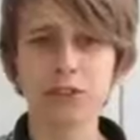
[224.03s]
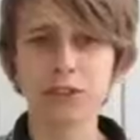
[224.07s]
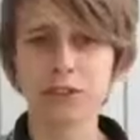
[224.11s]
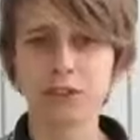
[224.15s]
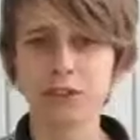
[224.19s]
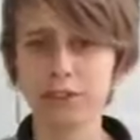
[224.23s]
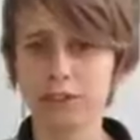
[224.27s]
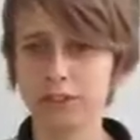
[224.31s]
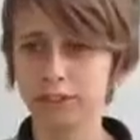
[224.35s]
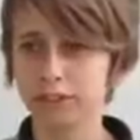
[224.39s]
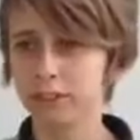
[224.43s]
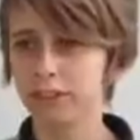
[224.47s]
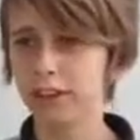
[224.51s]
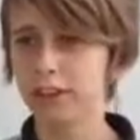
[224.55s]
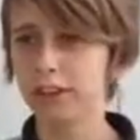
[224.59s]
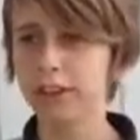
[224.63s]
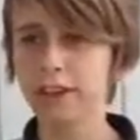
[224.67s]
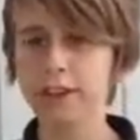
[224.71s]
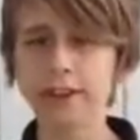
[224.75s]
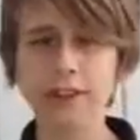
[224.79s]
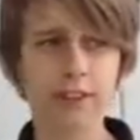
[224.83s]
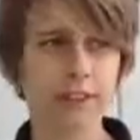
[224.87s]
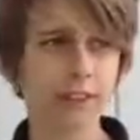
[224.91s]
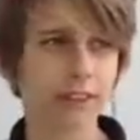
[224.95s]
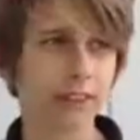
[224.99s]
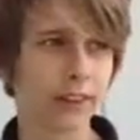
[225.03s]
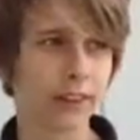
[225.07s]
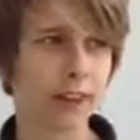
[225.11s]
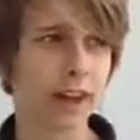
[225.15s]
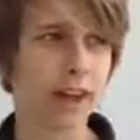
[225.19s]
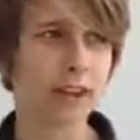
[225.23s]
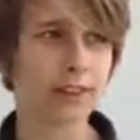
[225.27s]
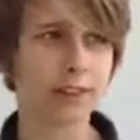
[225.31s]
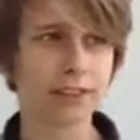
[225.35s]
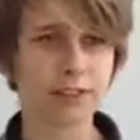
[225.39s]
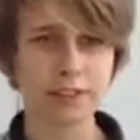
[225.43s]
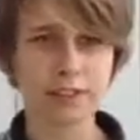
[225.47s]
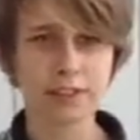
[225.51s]
to another
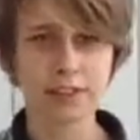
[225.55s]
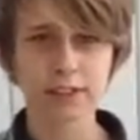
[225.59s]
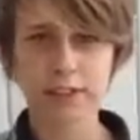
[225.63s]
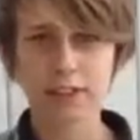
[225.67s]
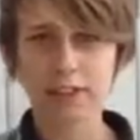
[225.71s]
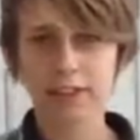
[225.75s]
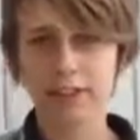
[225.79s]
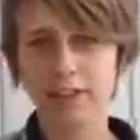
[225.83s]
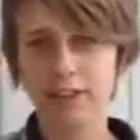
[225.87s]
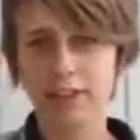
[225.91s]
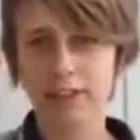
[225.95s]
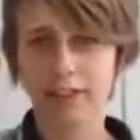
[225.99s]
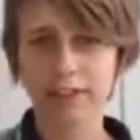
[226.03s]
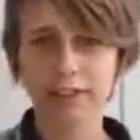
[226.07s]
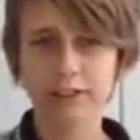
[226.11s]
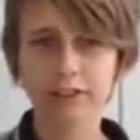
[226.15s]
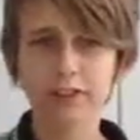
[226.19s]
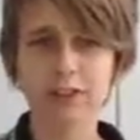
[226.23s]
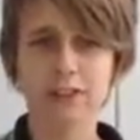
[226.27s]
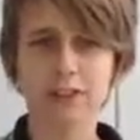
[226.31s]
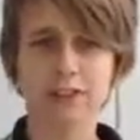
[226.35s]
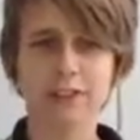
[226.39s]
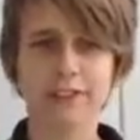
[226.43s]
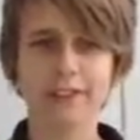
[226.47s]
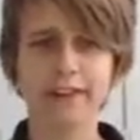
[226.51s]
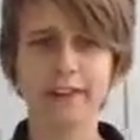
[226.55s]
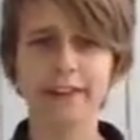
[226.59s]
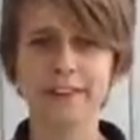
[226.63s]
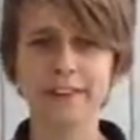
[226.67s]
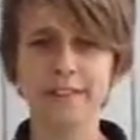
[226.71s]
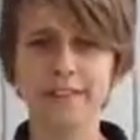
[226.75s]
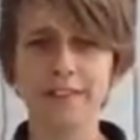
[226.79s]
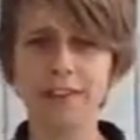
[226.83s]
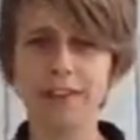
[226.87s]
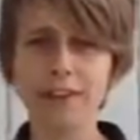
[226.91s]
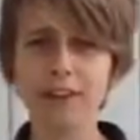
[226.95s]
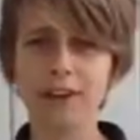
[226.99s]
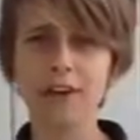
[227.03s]
last section of our
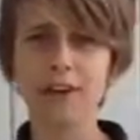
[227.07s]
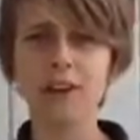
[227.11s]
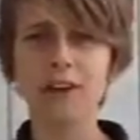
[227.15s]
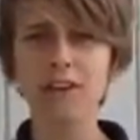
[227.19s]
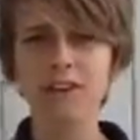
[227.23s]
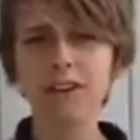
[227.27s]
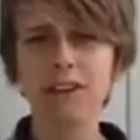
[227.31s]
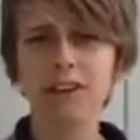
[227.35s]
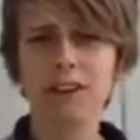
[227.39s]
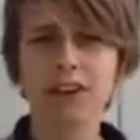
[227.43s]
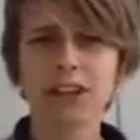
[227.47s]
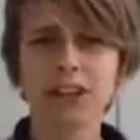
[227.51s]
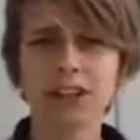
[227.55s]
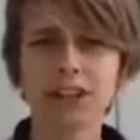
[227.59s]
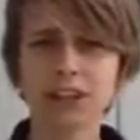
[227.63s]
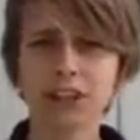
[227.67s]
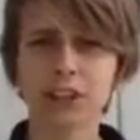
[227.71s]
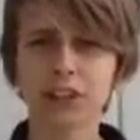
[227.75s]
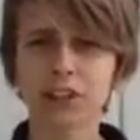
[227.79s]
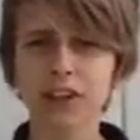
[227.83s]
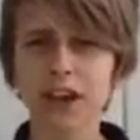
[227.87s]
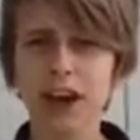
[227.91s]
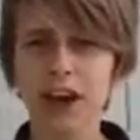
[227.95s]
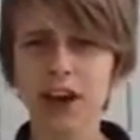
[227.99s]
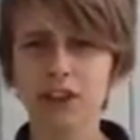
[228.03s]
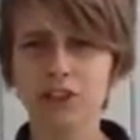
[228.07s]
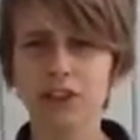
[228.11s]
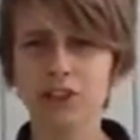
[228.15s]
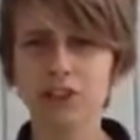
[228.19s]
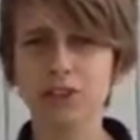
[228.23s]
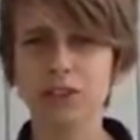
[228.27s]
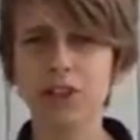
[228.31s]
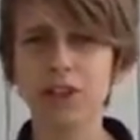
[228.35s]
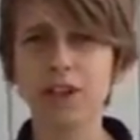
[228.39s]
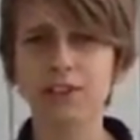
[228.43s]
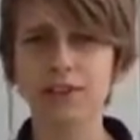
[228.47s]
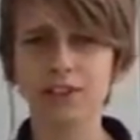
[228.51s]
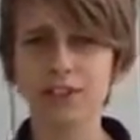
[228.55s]
video. Show you how to
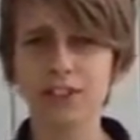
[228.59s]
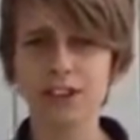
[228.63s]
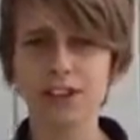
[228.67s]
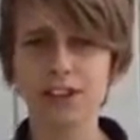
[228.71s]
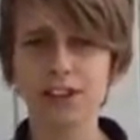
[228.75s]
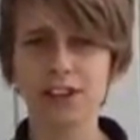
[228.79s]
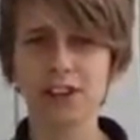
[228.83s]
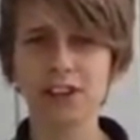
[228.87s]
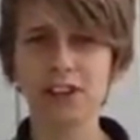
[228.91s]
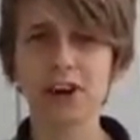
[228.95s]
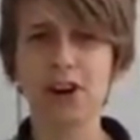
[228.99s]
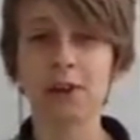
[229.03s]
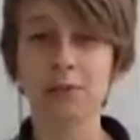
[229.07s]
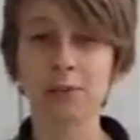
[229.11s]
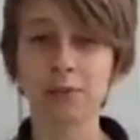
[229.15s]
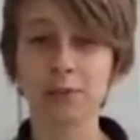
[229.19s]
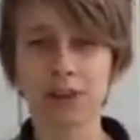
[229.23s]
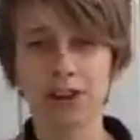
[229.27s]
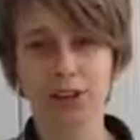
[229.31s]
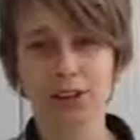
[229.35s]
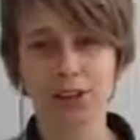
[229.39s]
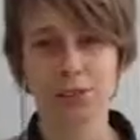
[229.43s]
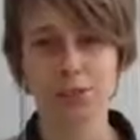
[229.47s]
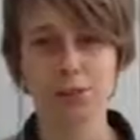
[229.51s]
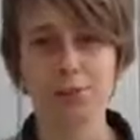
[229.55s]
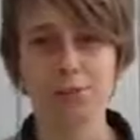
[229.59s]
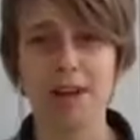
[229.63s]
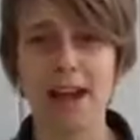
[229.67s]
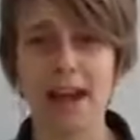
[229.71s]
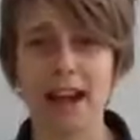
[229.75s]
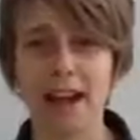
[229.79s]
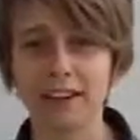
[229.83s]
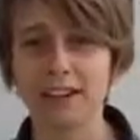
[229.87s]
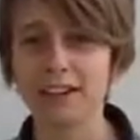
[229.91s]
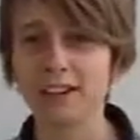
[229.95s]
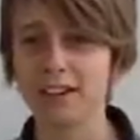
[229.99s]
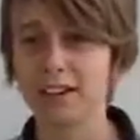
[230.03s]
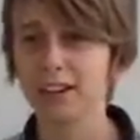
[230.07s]
do everything complex
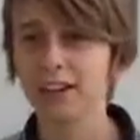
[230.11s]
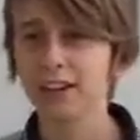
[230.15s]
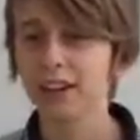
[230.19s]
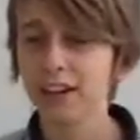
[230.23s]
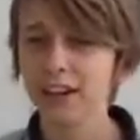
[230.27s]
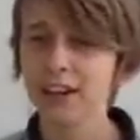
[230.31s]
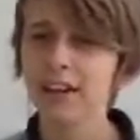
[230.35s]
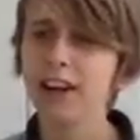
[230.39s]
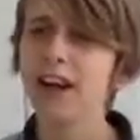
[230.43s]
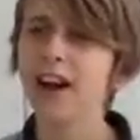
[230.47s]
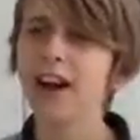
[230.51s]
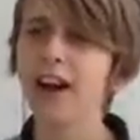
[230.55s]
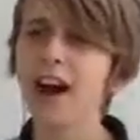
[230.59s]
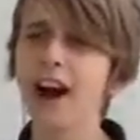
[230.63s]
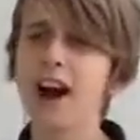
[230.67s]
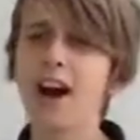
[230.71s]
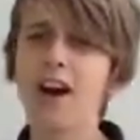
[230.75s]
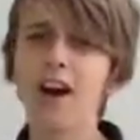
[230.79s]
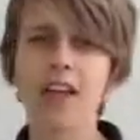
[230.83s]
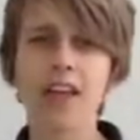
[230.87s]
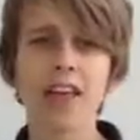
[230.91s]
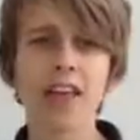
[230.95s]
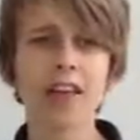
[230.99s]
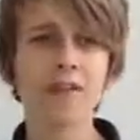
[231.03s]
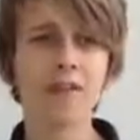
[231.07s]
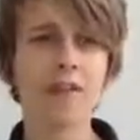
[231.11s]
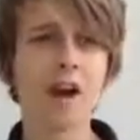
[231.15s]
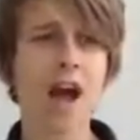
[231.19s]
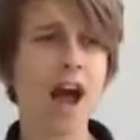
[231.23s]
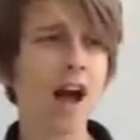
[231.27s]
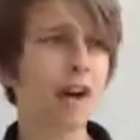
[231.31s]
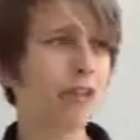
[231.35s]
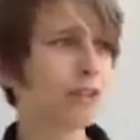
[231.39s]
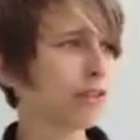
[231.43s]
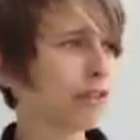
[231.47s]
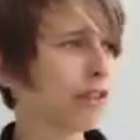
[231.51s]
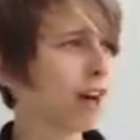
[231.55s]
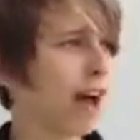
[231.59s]
math. Now we're
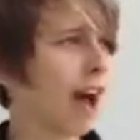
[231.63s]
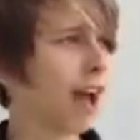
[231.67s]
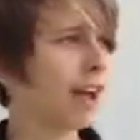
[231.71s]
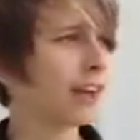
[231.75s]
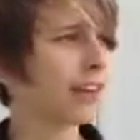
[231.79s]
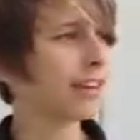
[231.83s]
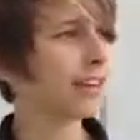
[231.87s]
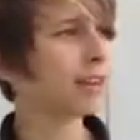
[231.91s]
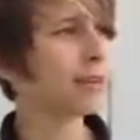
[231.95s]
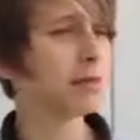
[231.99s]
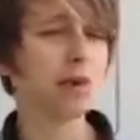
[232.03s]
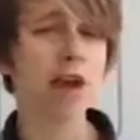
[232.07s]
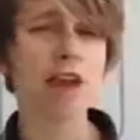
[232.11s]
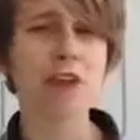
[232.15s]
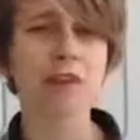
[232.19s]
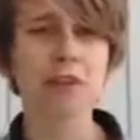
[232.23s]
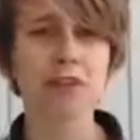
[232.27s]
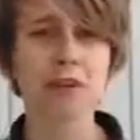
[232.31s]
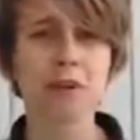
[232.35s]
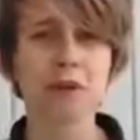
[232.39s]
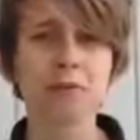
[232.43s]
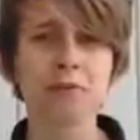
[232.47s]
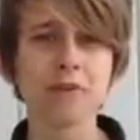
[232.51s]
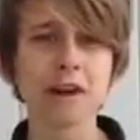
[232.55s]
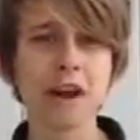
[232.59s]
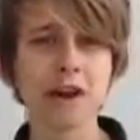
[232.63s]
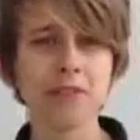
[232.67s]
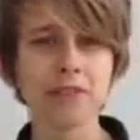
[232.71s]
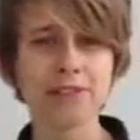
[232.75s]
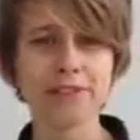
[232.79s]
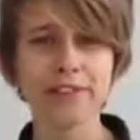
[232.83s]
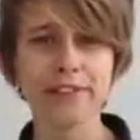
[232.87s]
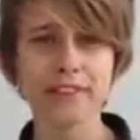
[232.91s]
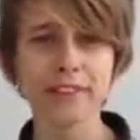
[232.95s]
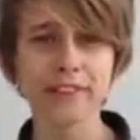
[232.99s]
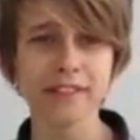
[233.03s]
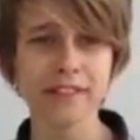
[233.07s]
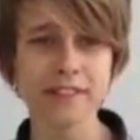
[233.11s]
outside in the midst of
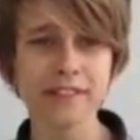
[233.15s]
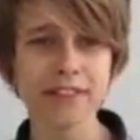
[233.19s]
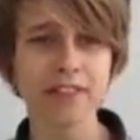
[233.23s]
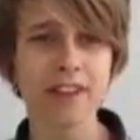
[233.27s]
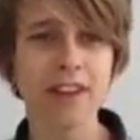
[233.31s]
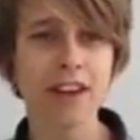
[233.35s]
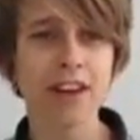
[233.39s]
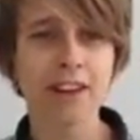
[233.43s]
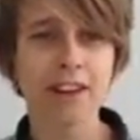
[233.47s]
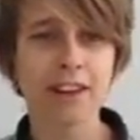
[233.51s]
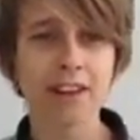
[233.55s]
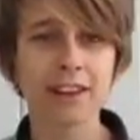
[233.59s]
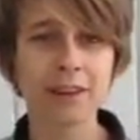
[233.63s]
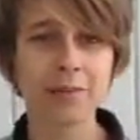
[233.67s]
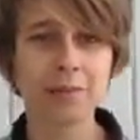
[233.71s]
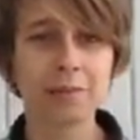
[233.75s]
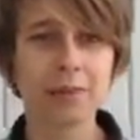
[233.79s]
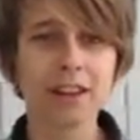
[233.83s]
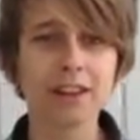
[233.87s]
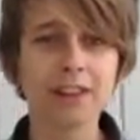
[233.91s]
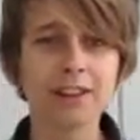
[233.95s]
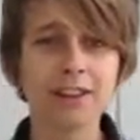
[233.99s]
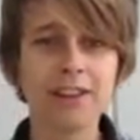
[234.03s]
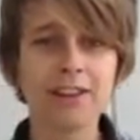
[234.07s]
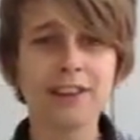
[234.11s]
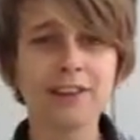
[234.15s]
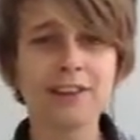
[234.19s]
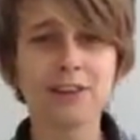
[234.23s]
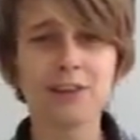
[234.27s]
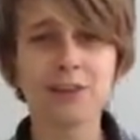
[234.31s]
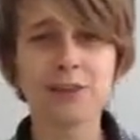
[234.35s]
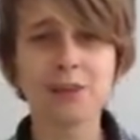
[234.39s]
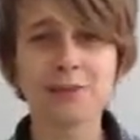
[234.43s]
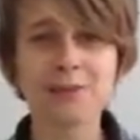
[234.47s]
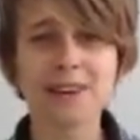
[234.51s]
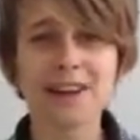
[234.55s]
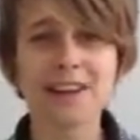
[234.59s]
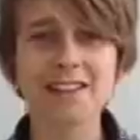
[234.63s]
mountains. Kimberly Dean's
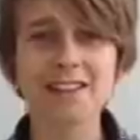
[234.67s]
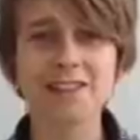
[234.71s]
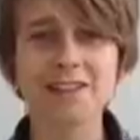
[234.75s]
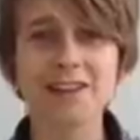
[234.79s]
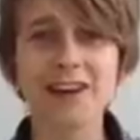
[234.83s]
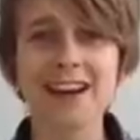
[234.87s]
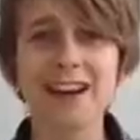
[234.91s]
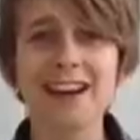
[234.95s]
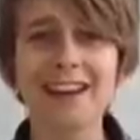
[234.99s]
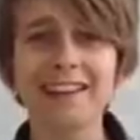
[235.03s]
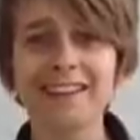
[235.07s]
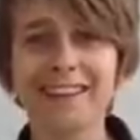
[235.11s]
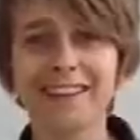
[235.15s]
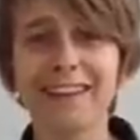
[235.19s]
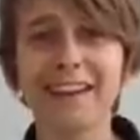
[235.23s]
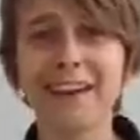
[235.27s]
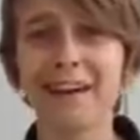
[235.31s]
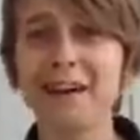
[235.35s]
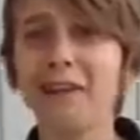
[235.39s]
to my side.